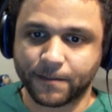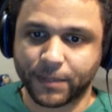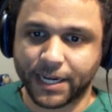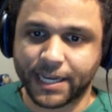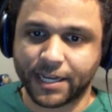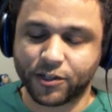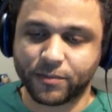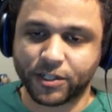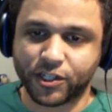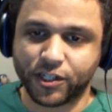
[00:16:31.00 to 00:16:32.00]
But I can't do
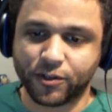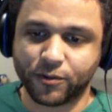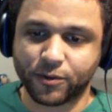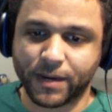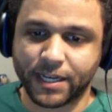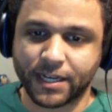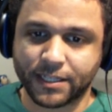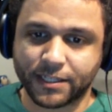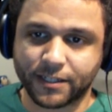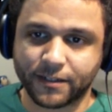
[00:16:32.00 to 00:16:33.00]
much oh. to you with my
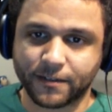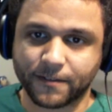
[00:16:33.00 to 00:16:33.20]
gust.